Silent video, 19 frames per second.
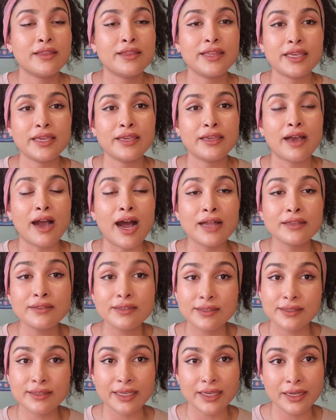the
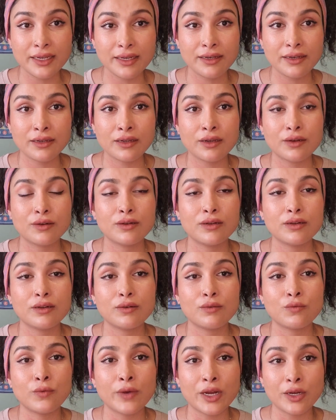unseen
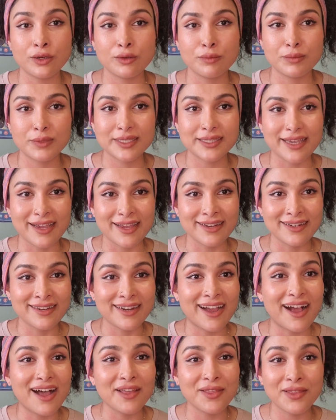realms and
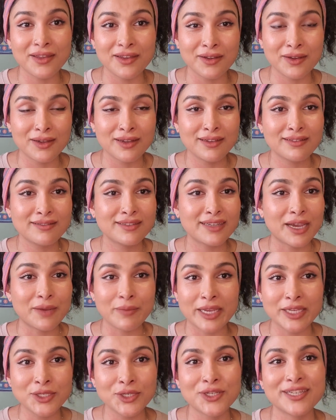other
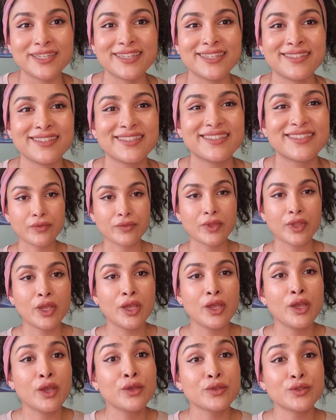dimensions.
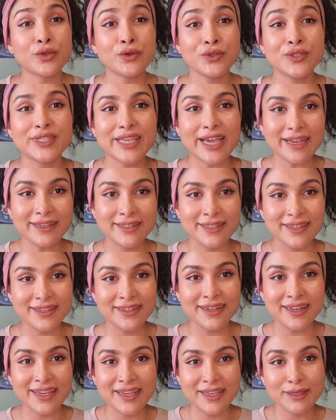So
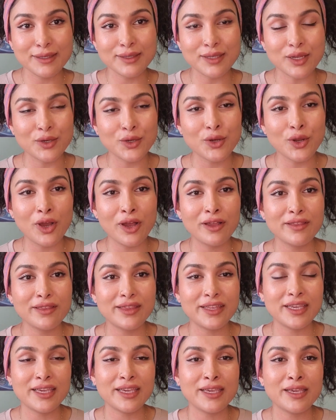Saturn is not
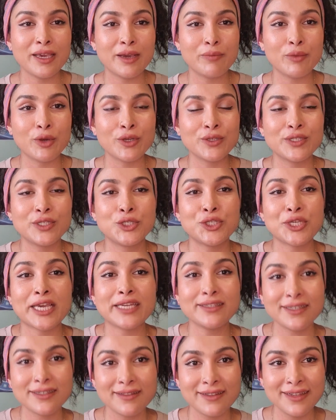the most
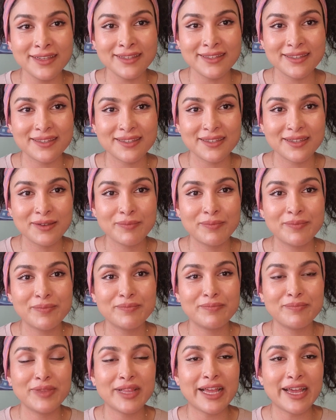gentlest
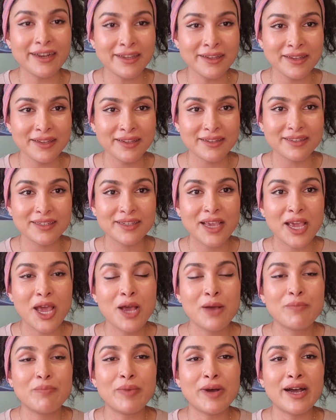planet,
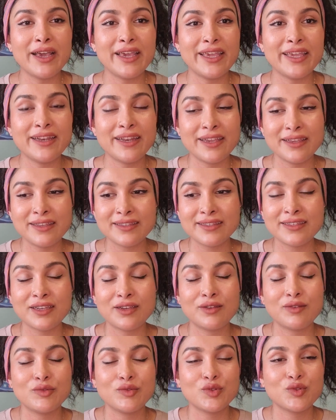but it is
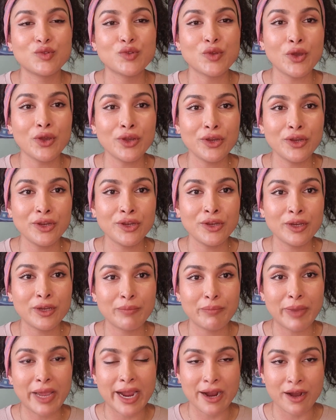so
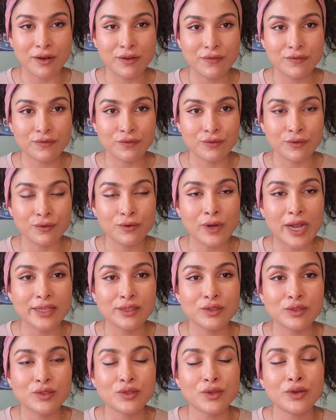powerful
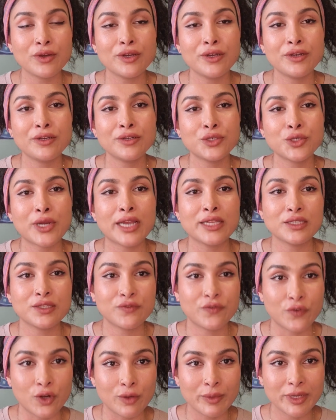and so
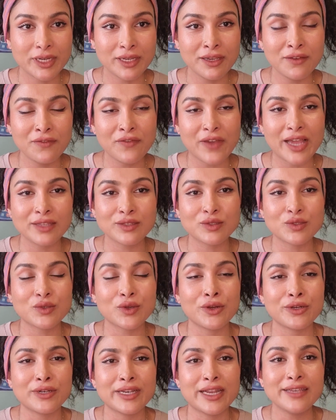transformative and
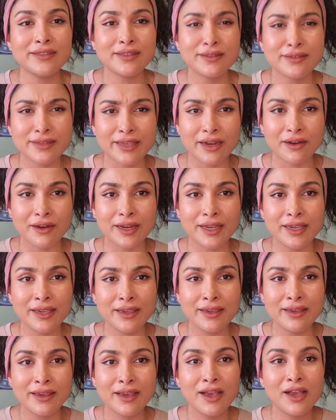so necessary
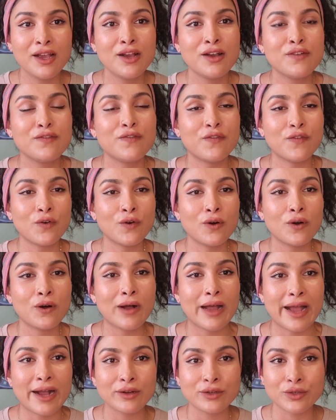
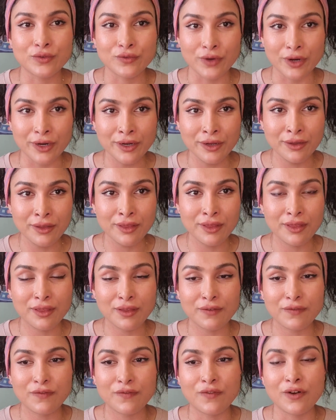for our growth,
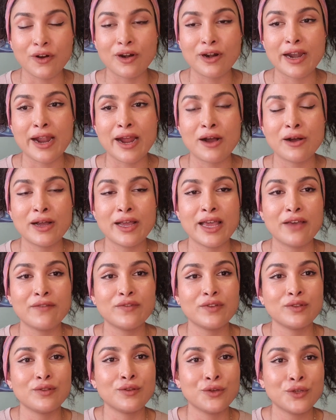for our
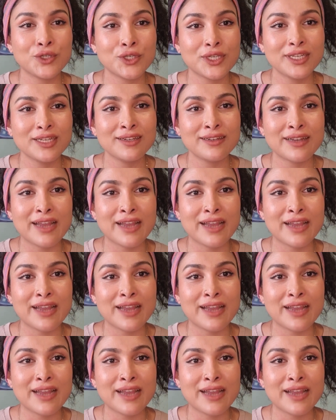evolution,